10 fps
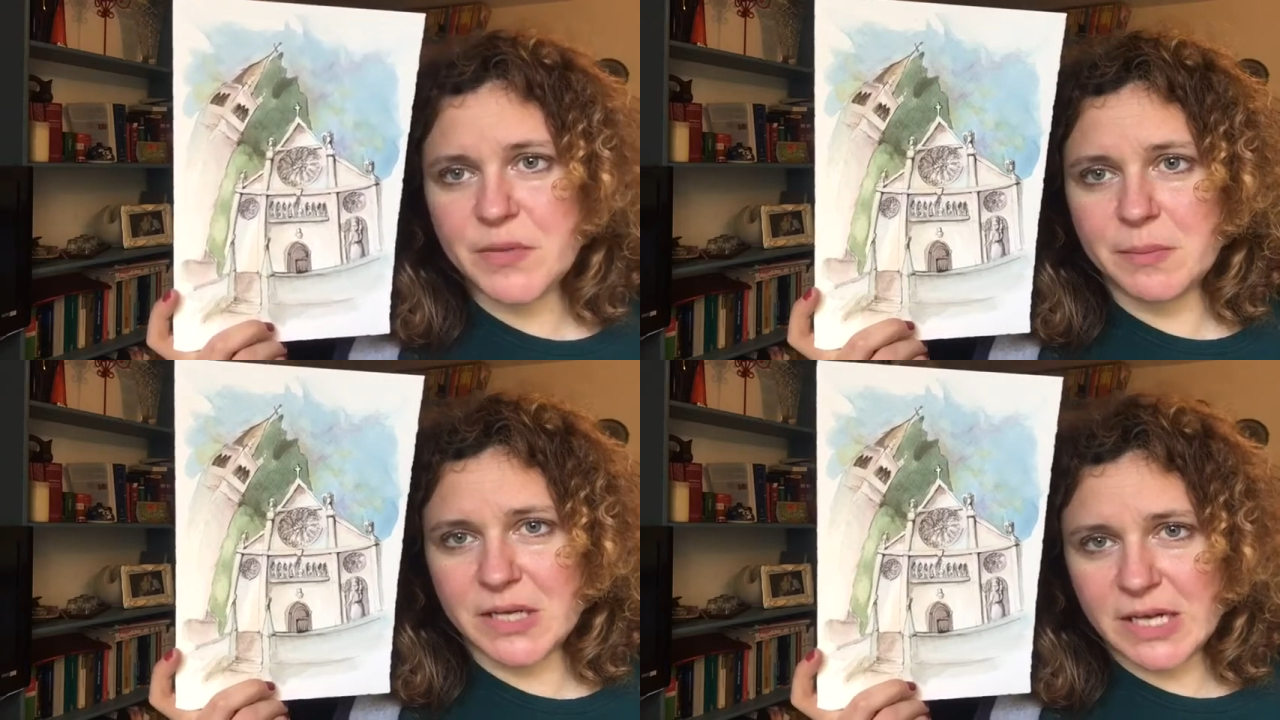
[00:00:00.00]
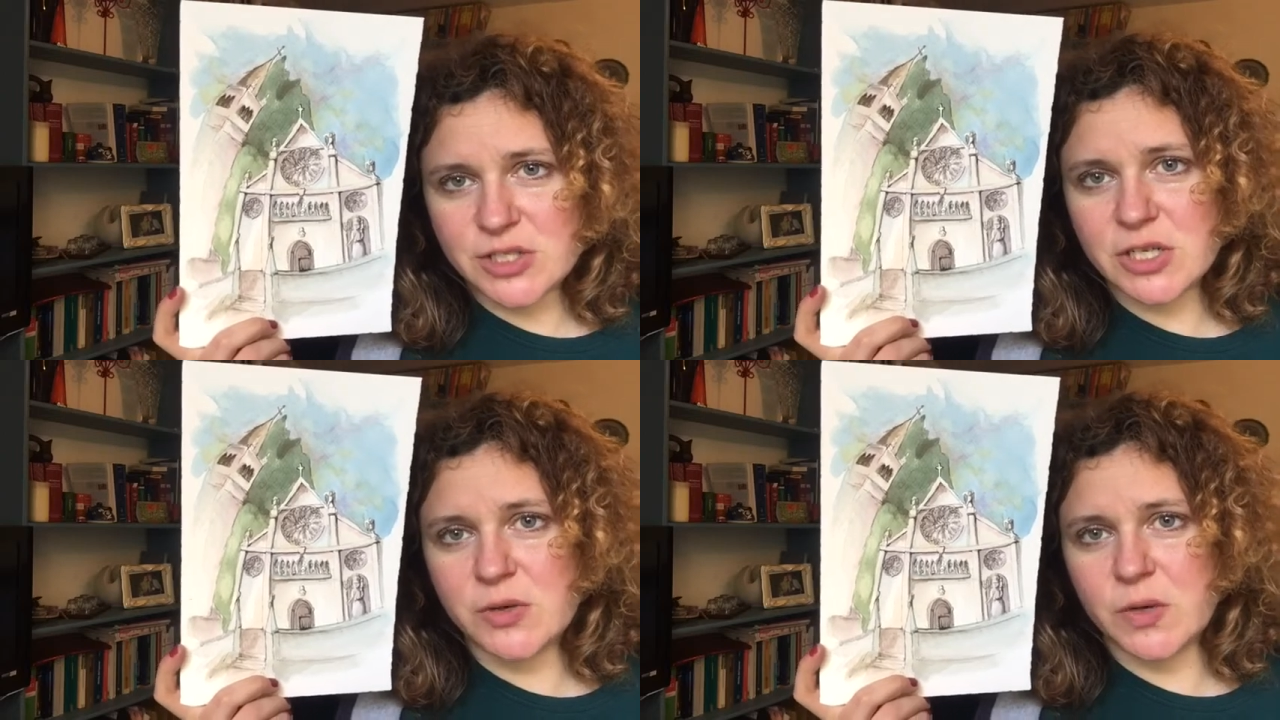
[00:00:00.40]
But
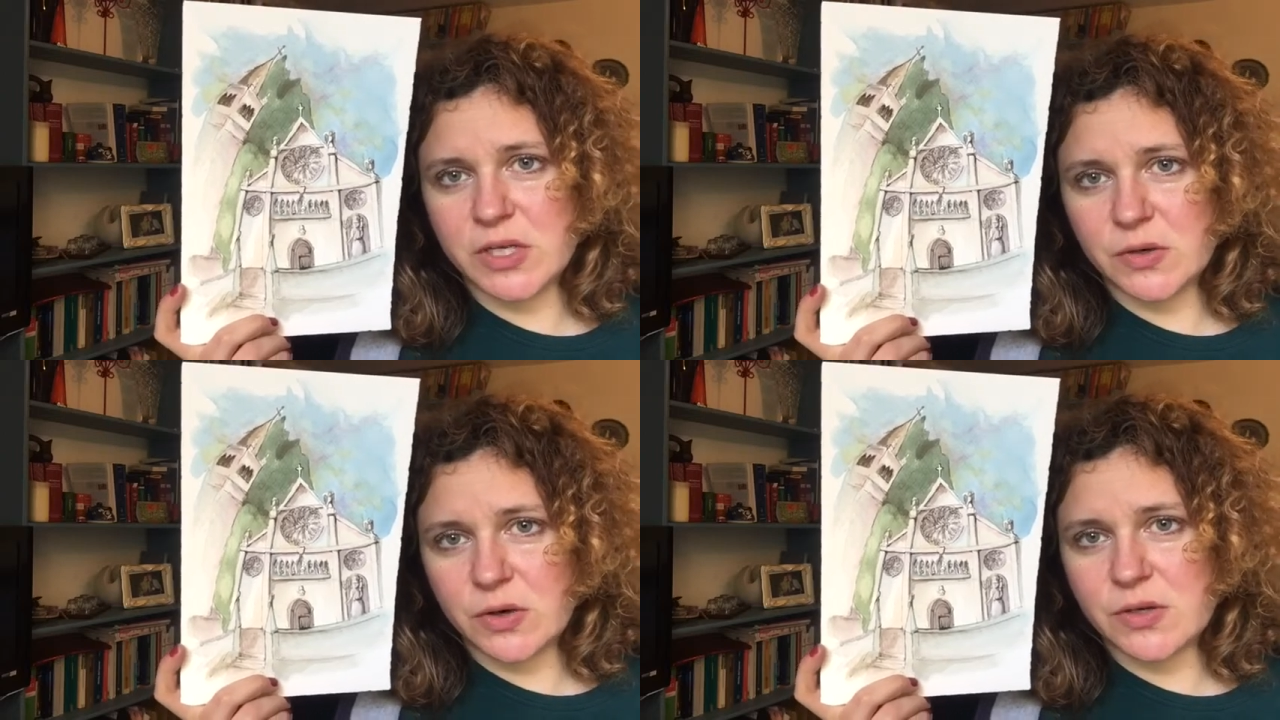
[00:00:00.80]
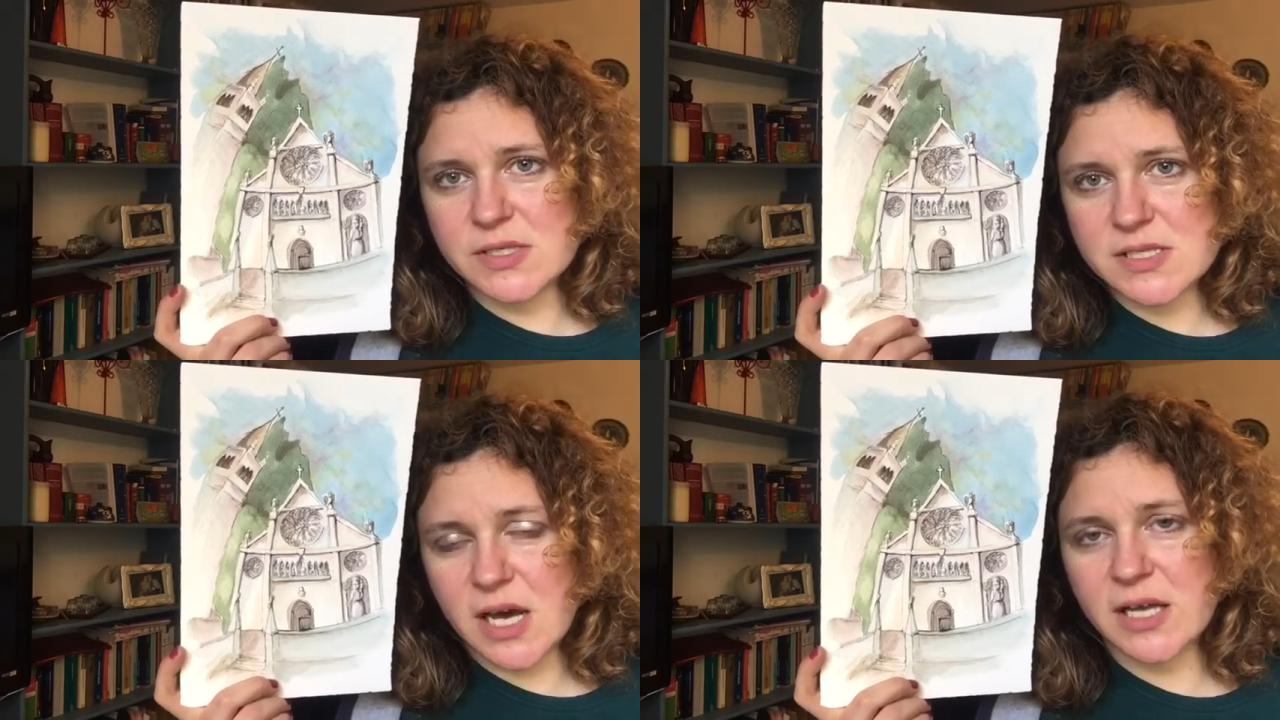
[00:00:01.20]
actually, when you go
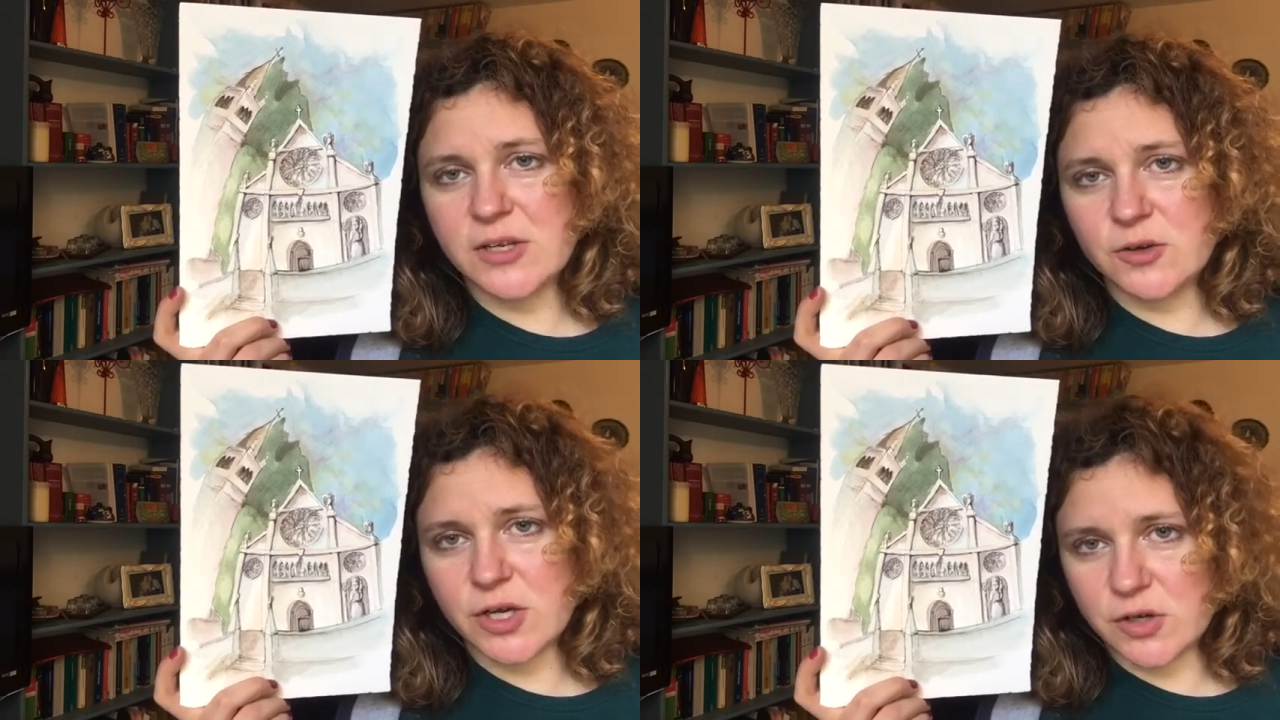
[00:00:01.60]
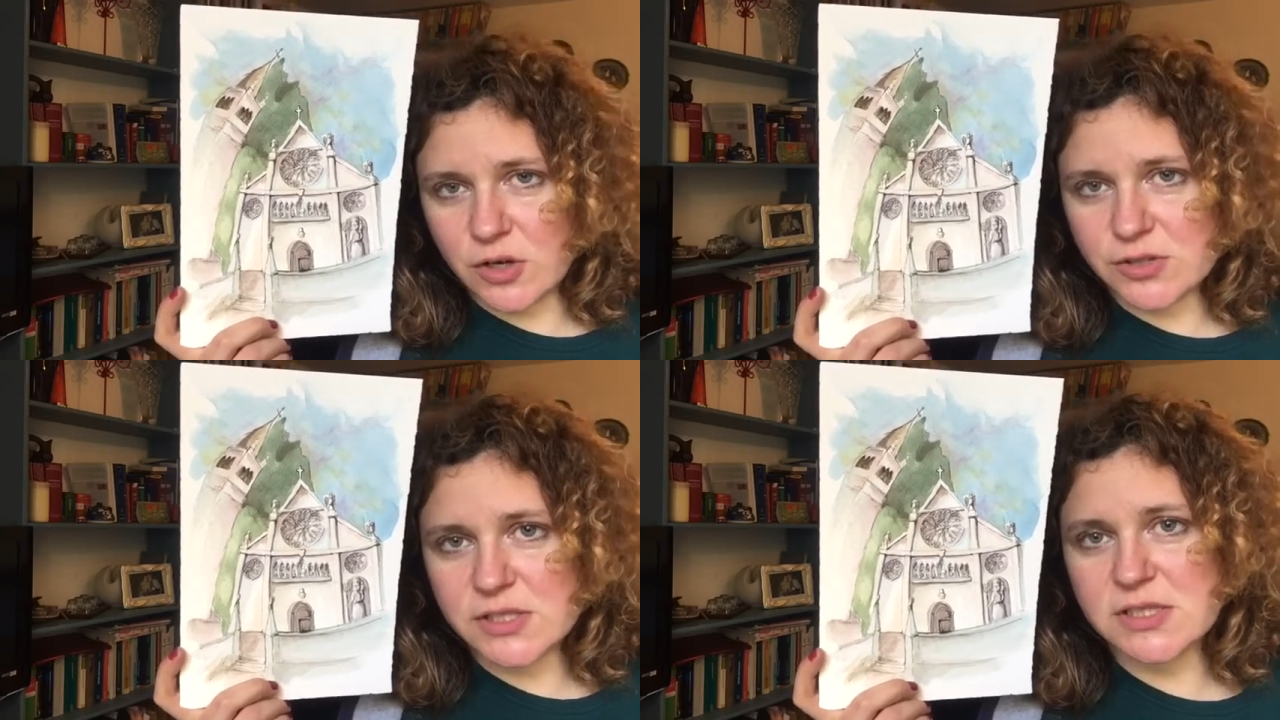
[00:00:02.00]
inside, you can
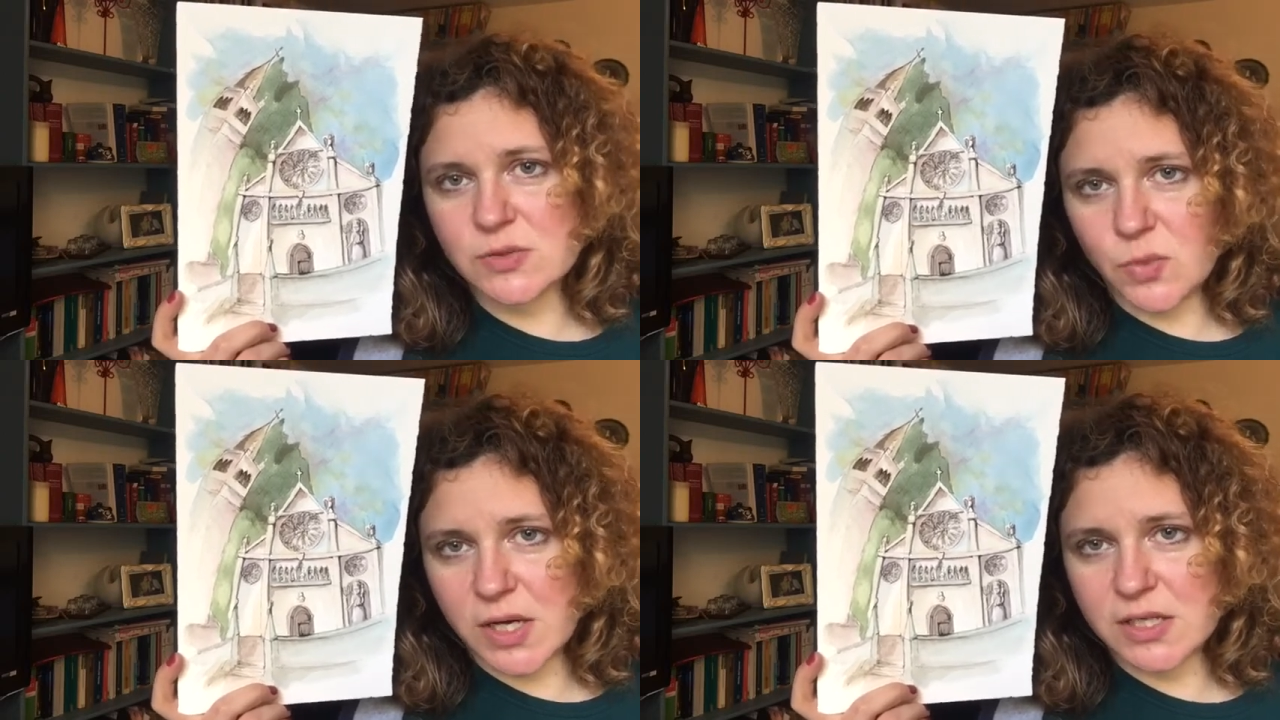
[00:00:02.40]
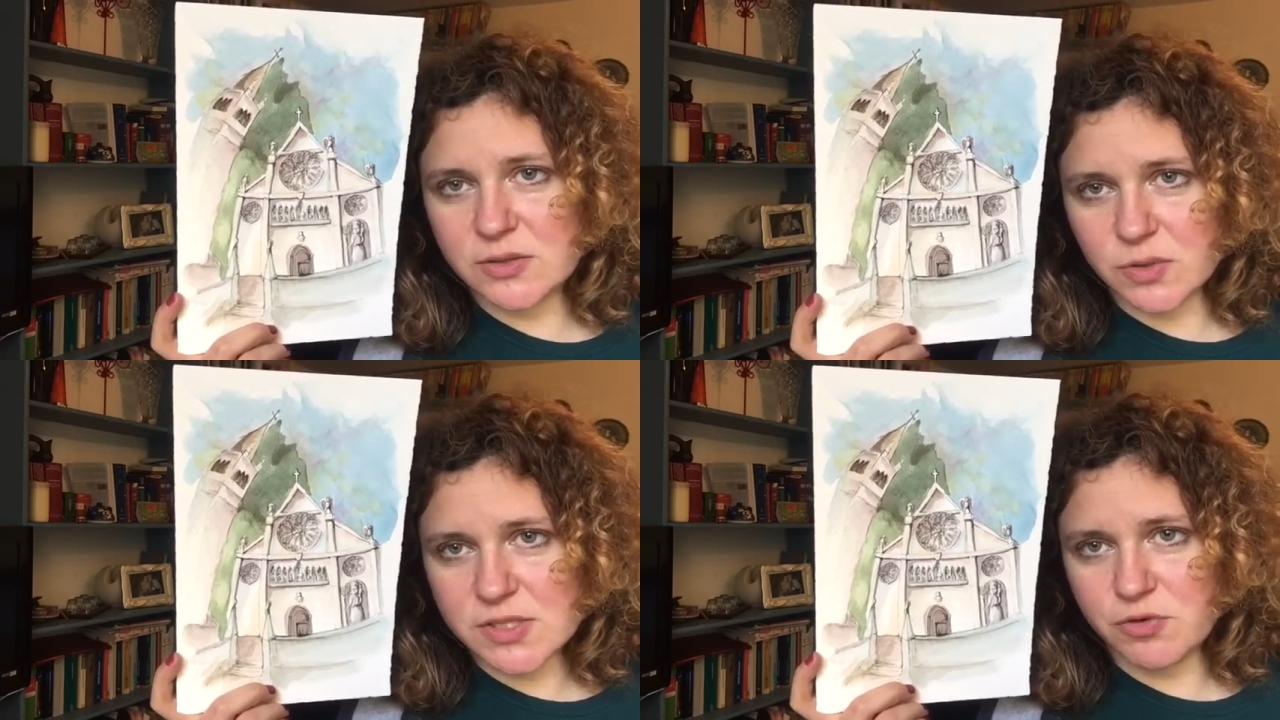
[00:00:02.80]
notice when
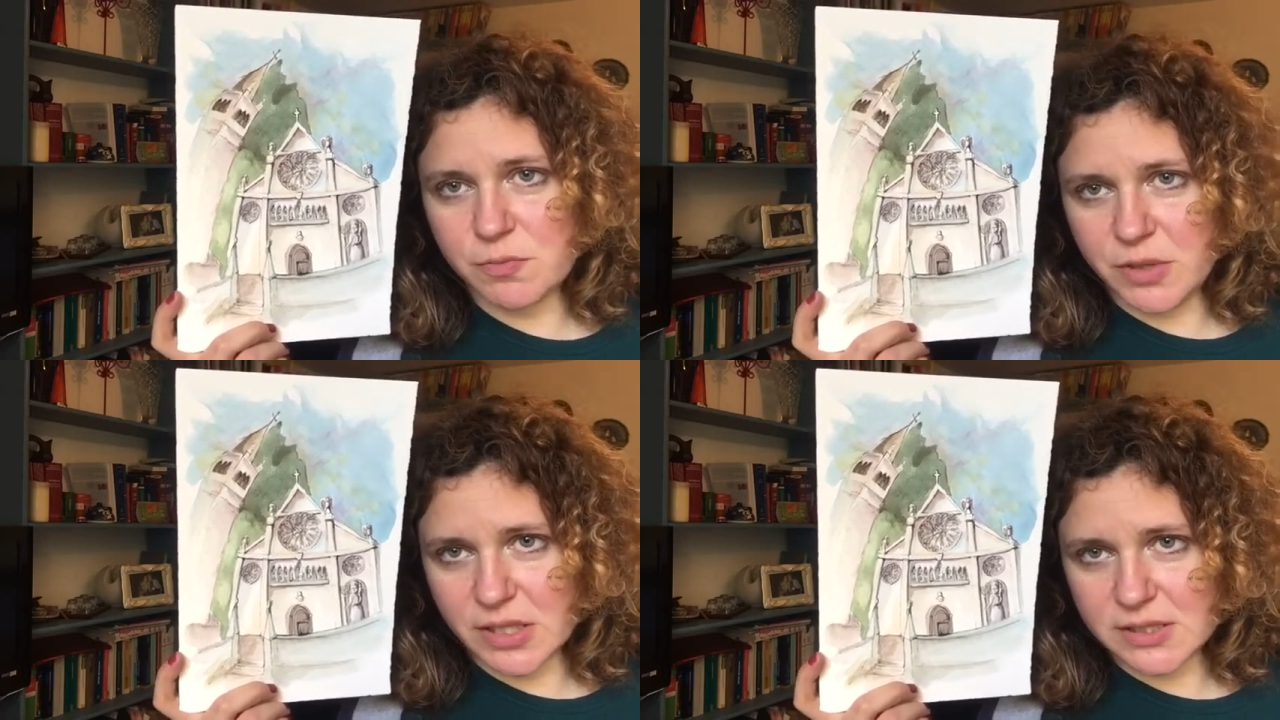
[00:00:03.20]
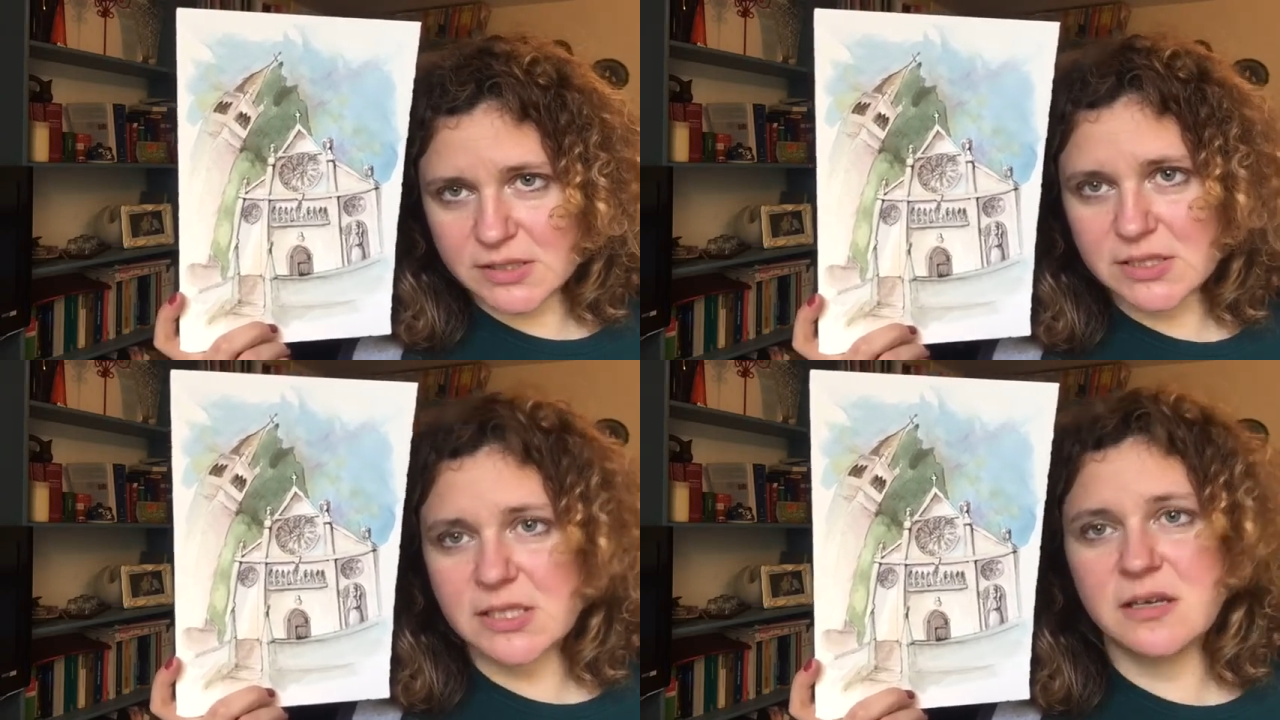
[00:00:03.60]
it was rebuilt.